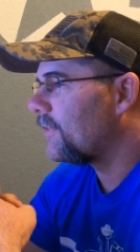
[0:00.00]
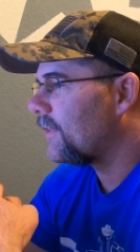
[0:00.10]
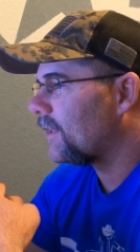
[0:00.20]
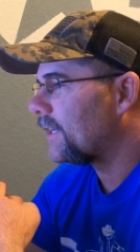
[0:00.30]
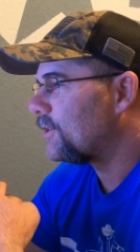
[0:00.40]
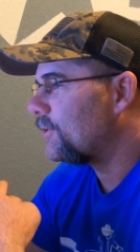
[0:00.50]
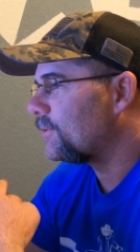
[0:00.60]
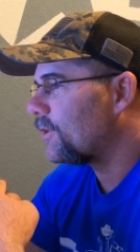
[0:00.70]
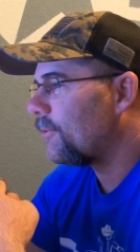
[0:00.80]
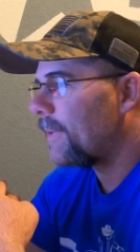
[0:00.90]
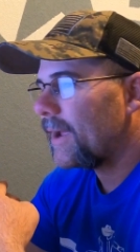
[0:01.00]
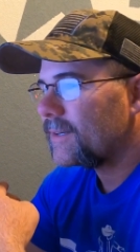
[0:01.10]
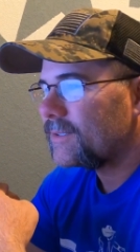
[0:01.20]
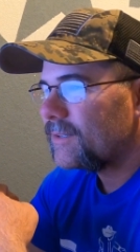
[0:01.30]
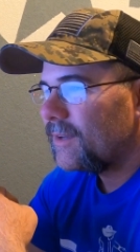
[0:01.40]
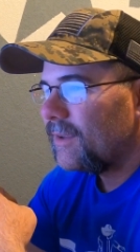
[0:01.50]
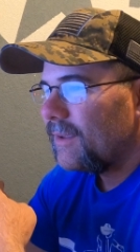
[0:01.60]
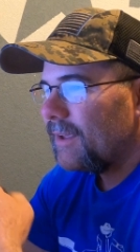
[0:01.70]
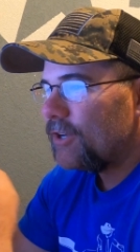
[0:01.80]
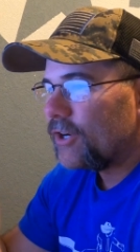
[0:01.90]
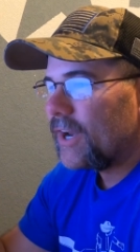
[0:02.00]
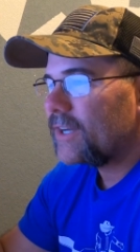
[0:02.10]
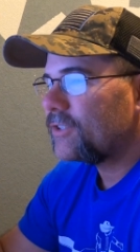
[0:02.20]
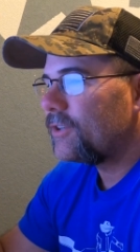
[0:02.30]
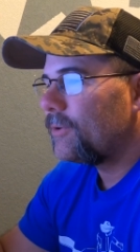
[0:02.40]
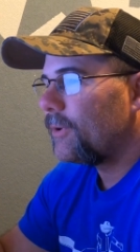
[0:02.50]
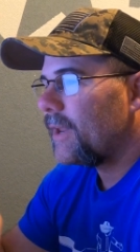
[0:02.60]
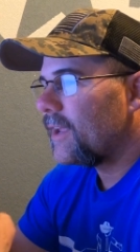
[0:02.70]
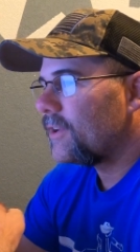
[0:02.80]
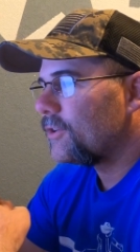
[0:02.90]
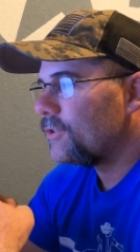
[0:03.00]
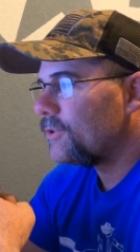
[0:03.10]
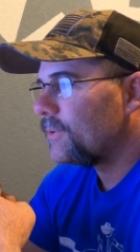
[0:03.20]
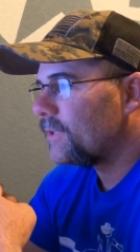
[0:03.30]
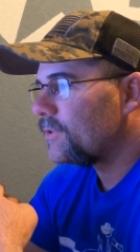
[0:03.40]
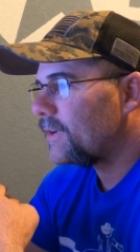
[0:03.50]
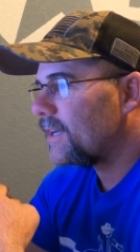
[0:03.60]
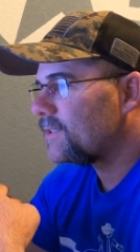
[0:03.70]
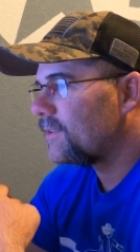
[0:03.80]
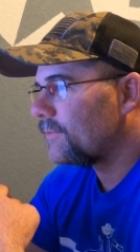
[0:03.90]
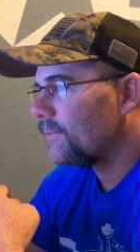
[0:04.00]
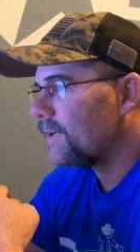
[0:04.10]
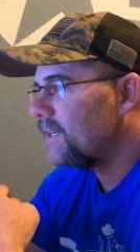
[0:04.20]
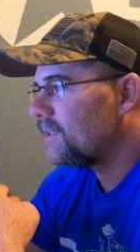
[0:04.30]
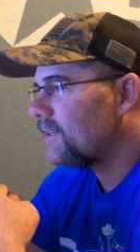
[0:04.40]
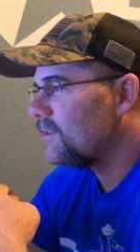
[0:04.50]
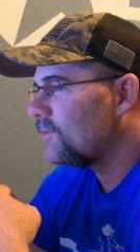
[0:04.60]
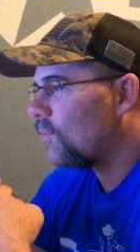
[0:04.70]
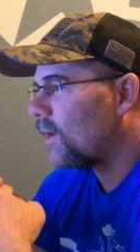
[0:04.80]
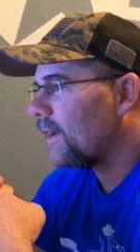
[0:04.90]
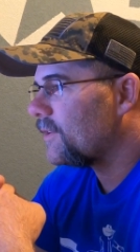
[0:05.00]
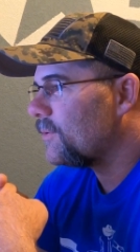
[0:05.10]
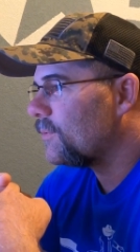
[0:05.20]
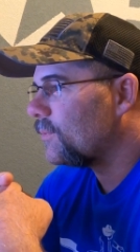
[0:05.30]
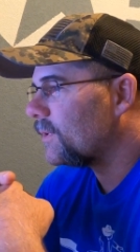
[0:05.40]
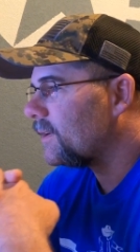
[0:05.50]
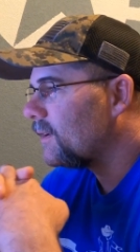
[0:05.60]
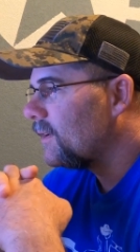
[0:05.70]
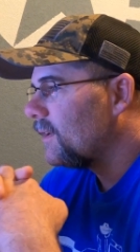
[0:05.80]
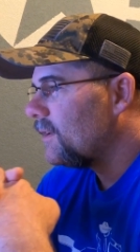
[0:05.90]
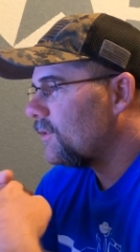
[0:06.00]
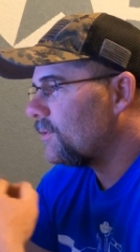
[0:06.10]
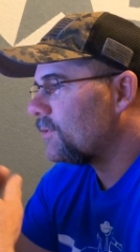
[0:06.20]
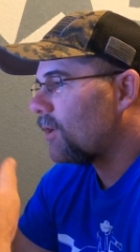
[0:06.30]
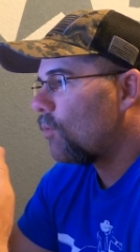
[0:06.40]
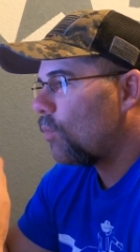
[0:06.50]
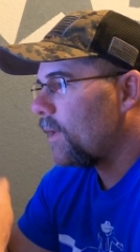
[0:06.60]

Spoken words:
They like to use Hopaks. In your next Q&A, could you address the reasons why you would use a